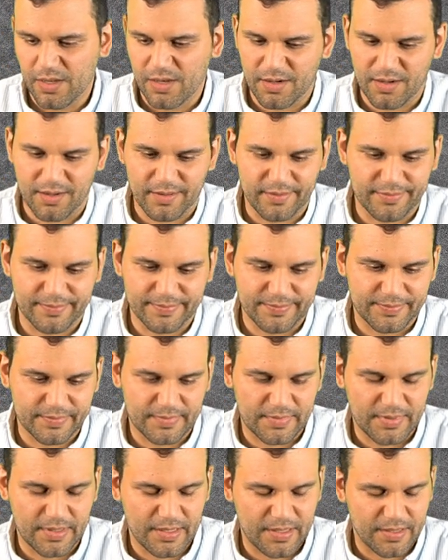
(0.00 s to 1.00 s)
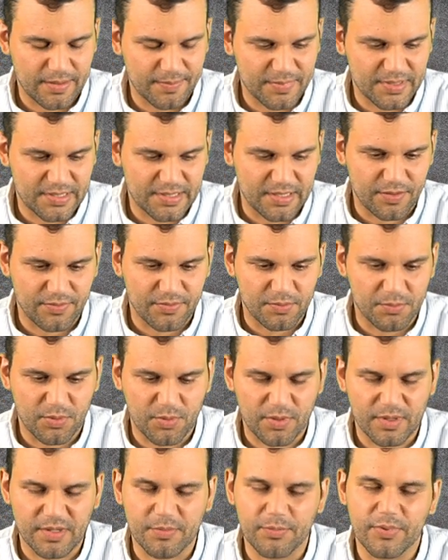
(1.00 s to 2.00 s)
are um,
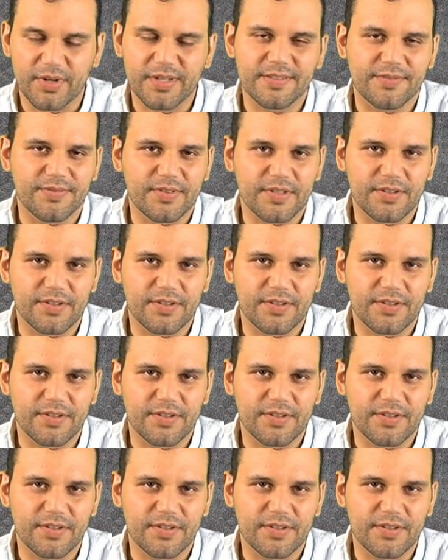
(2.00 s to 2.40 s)
self-important, impressive